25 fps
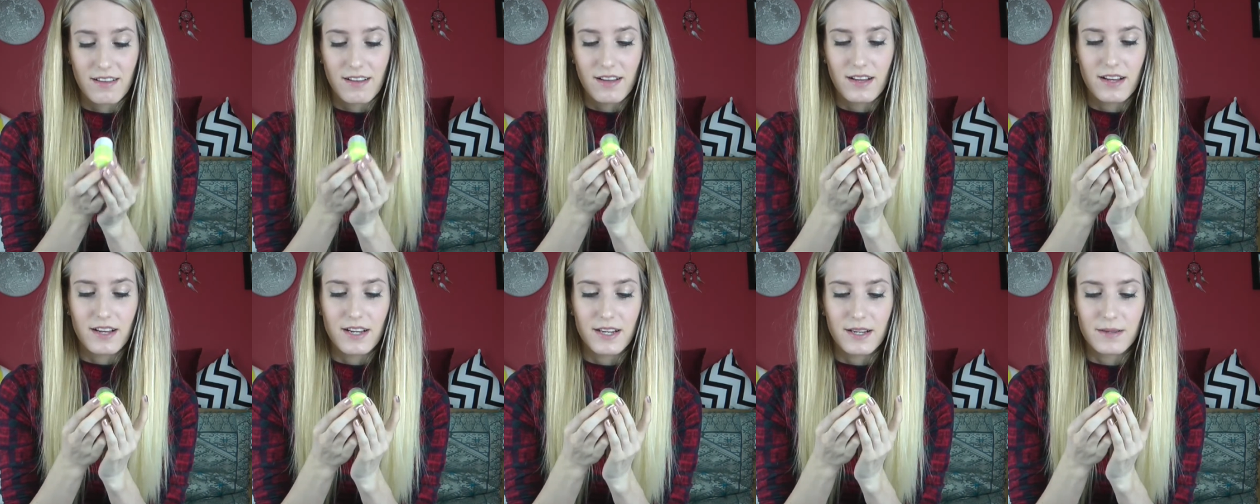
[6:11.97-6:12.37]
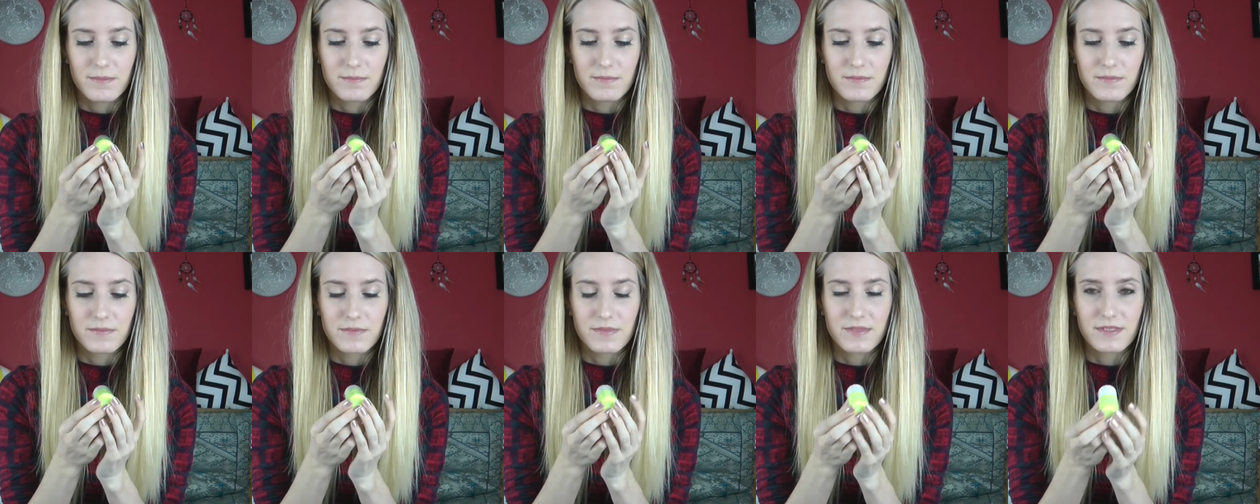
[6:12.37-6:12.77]

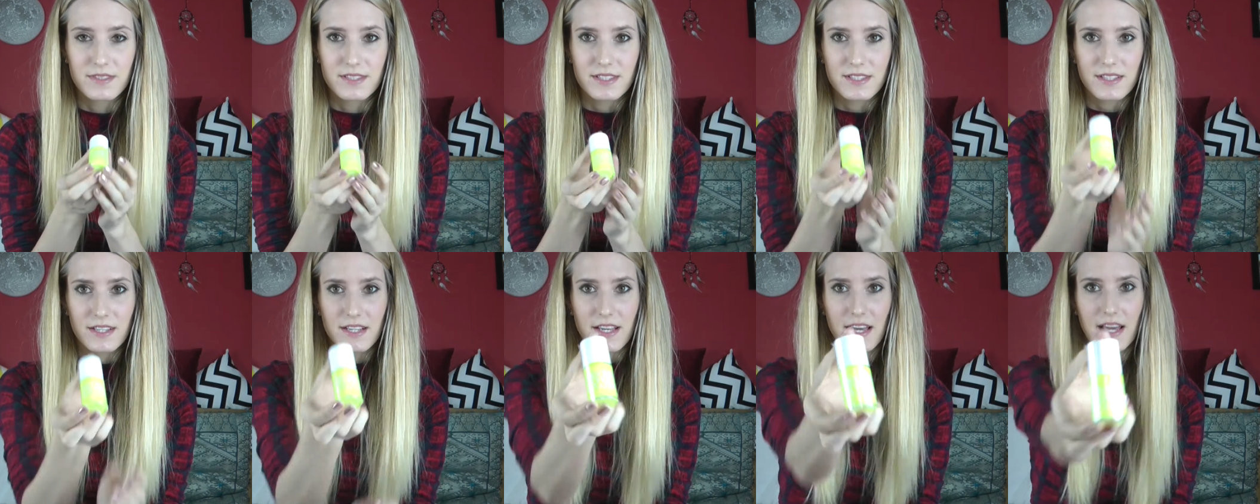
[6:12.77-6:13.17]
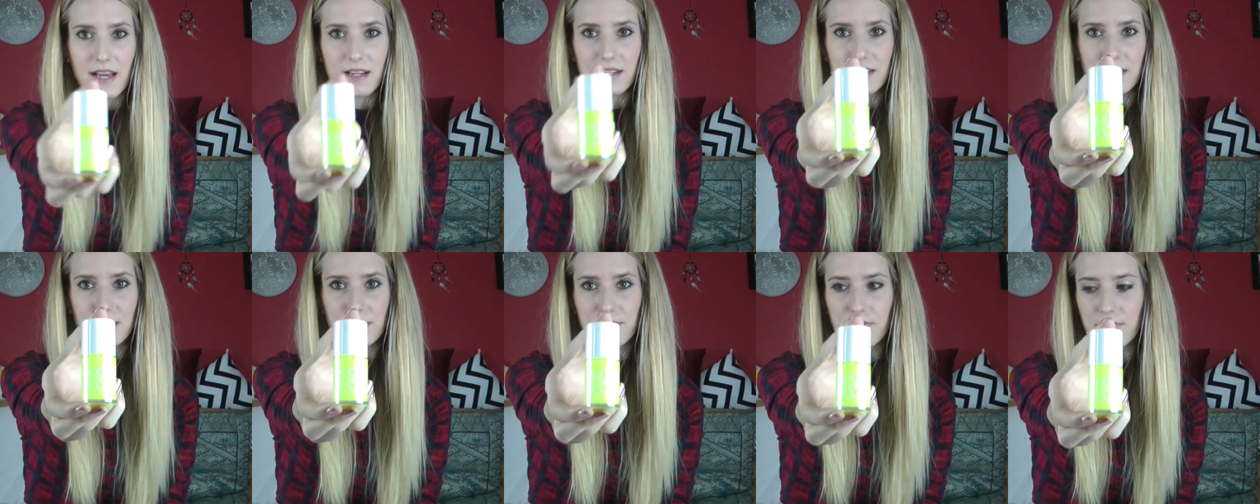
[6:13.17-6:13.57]
So yeah,
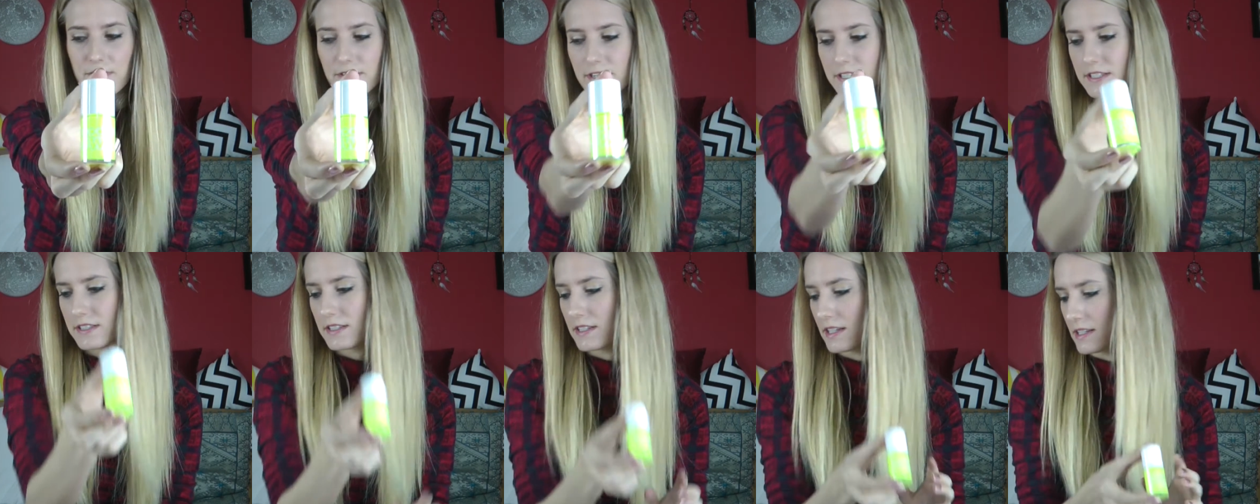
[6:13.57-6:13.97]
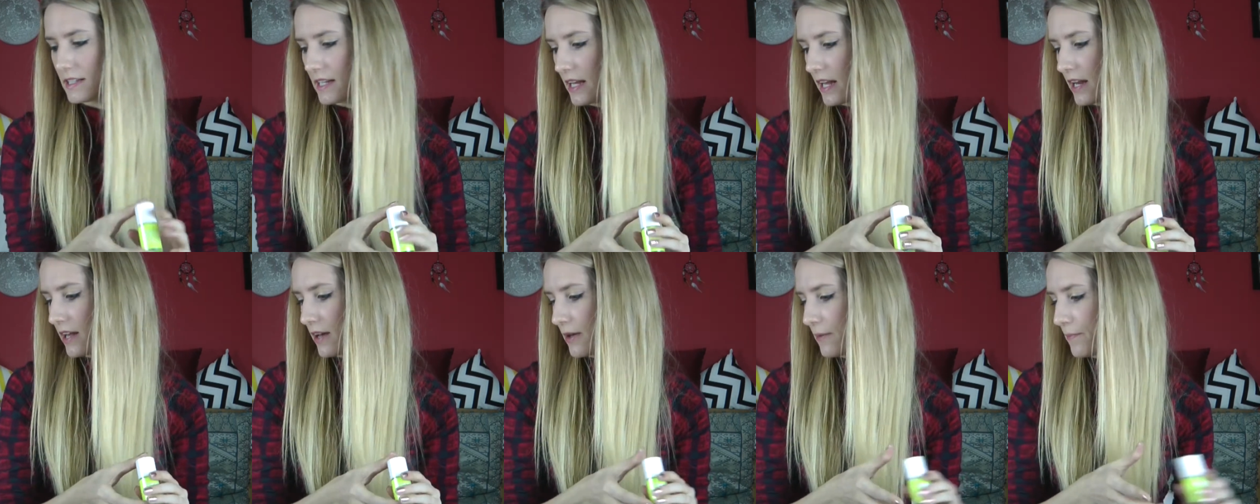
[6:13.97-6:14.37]
just fluorescent
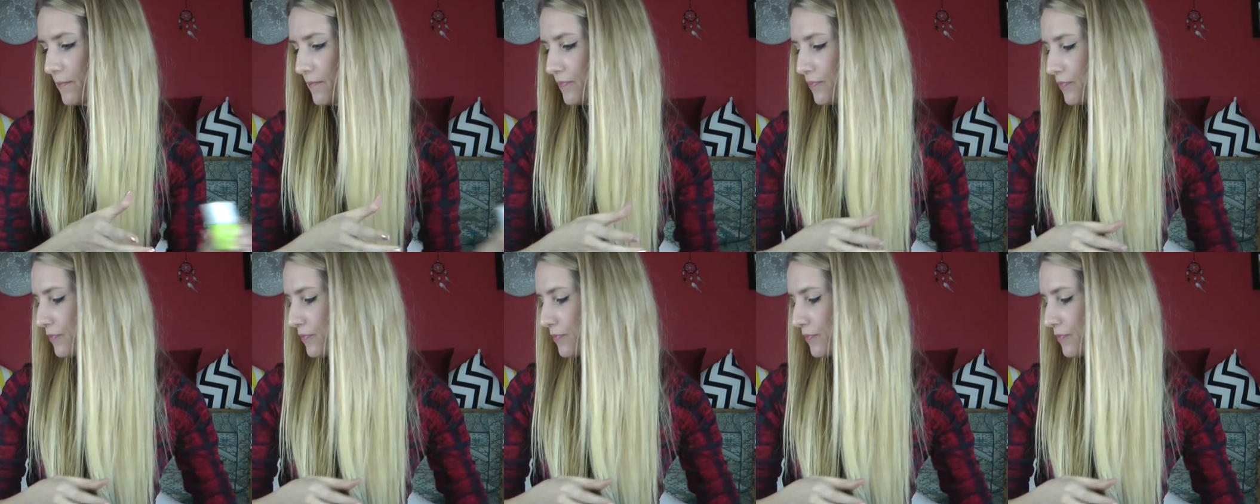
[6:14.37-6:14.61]
yellow.